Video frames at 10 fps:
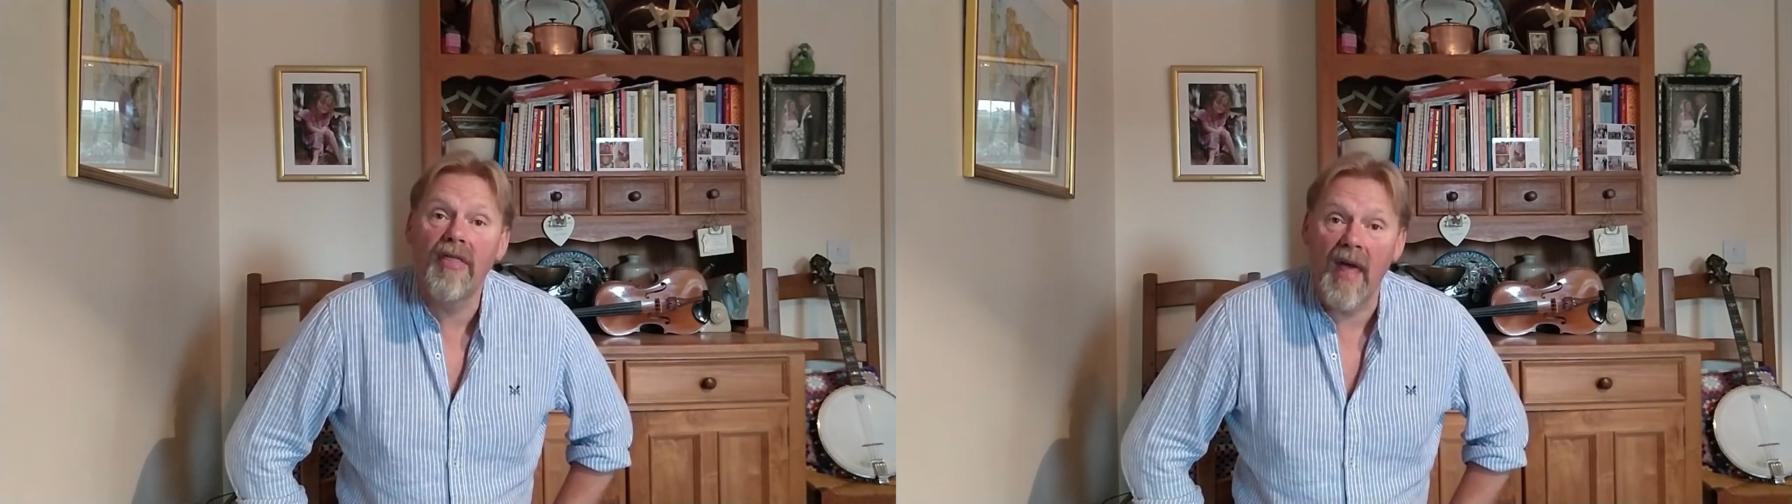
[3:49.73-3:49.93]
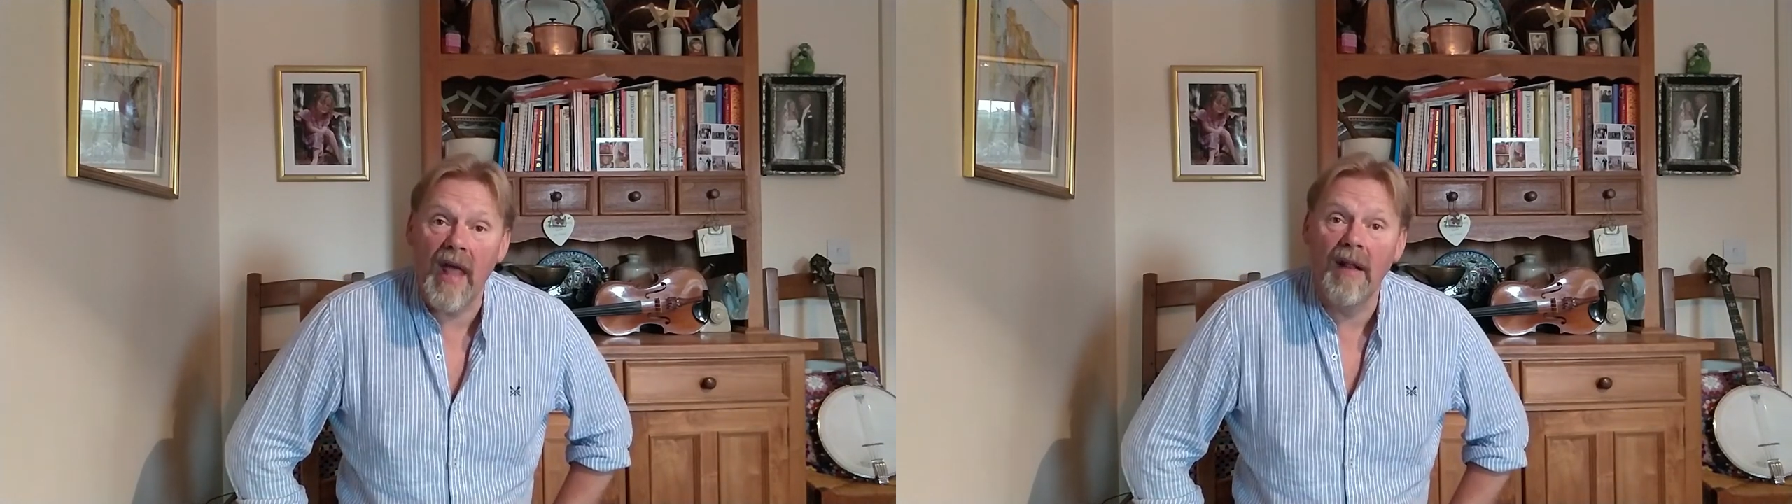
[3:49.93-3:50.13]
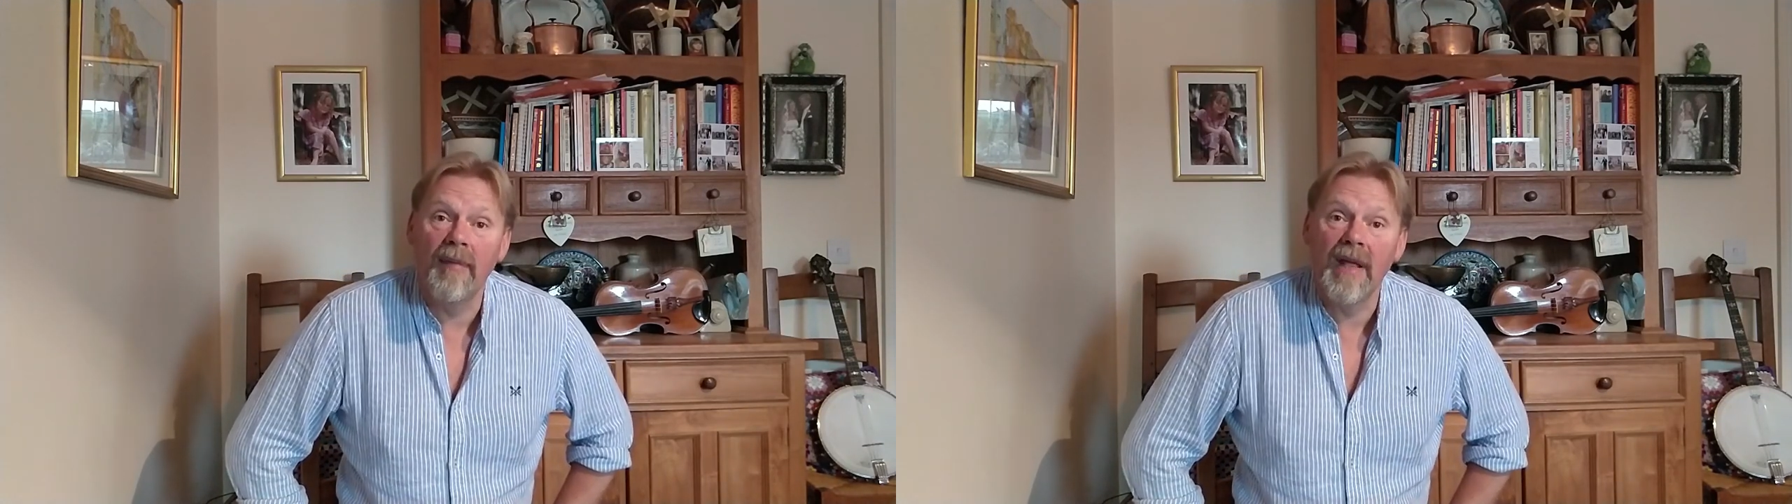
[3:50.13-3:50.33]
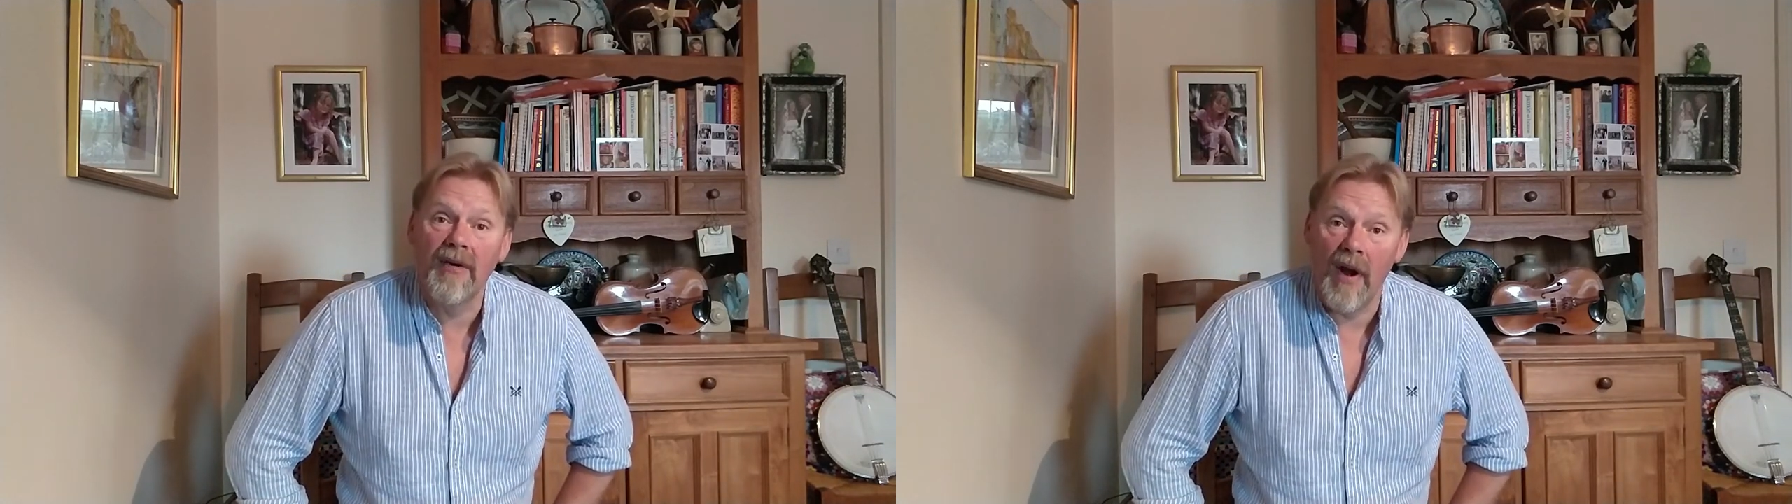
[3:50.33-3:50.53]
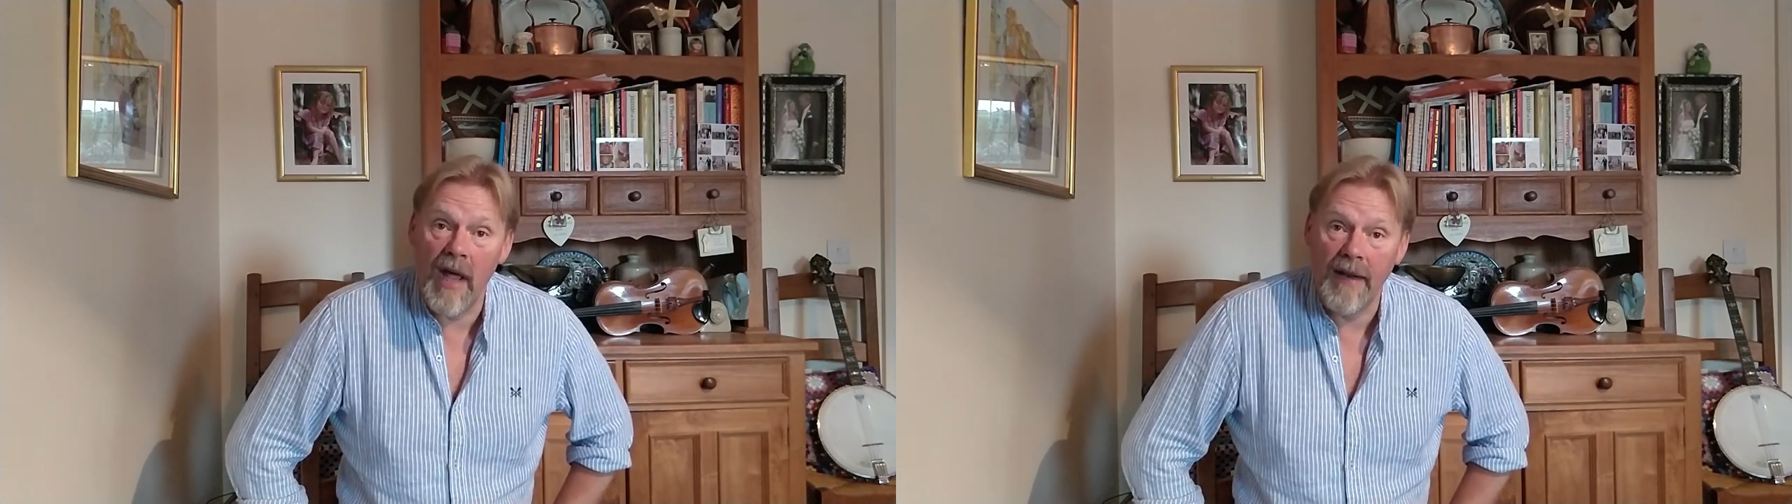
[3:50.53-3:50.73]
thing will be
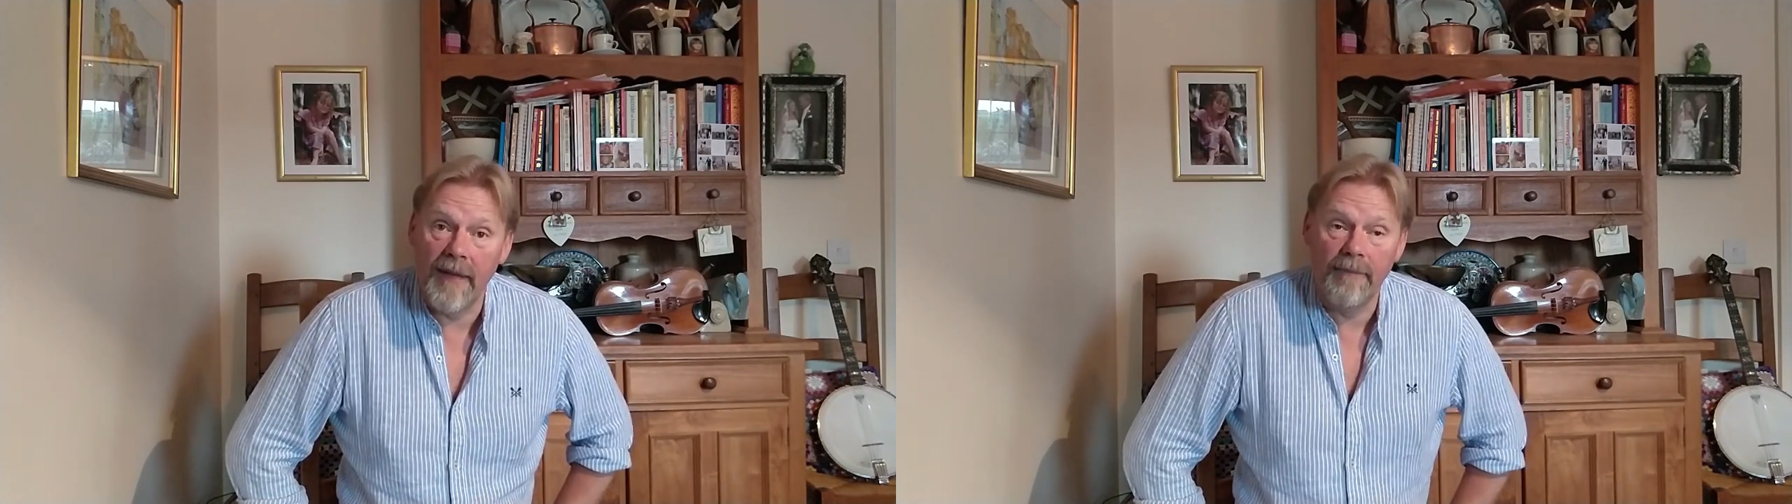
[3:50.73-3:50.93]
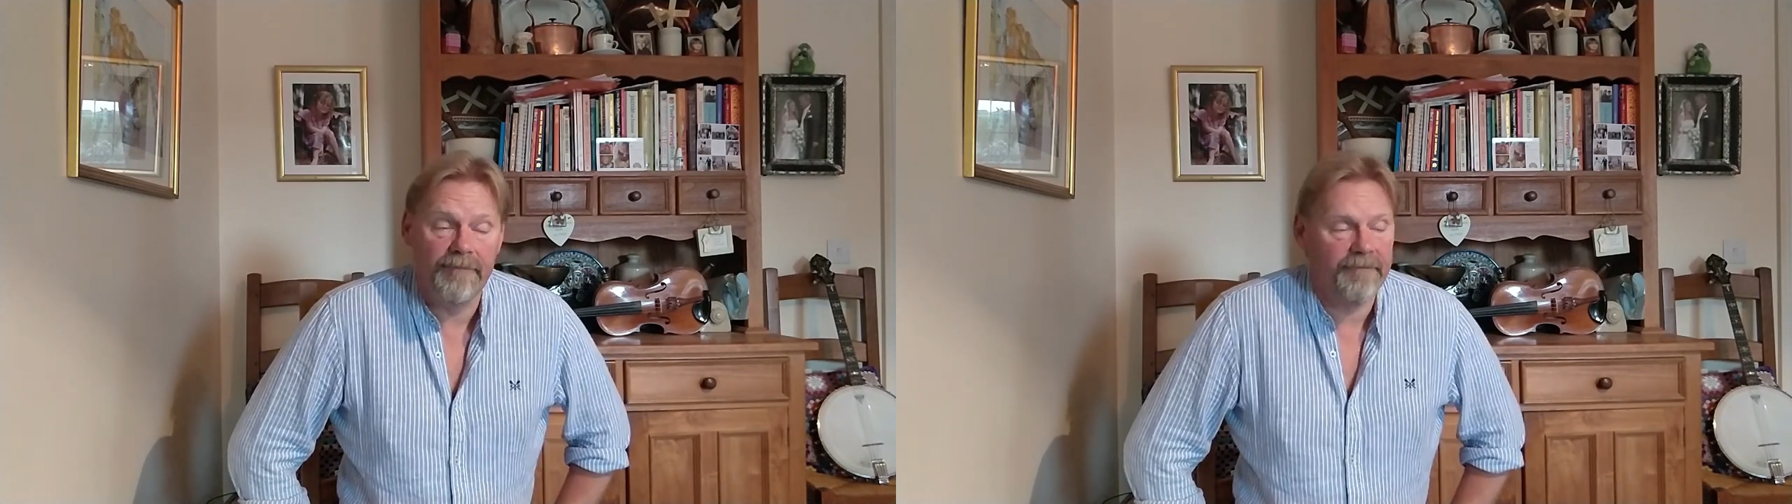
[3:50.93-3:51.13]
grand."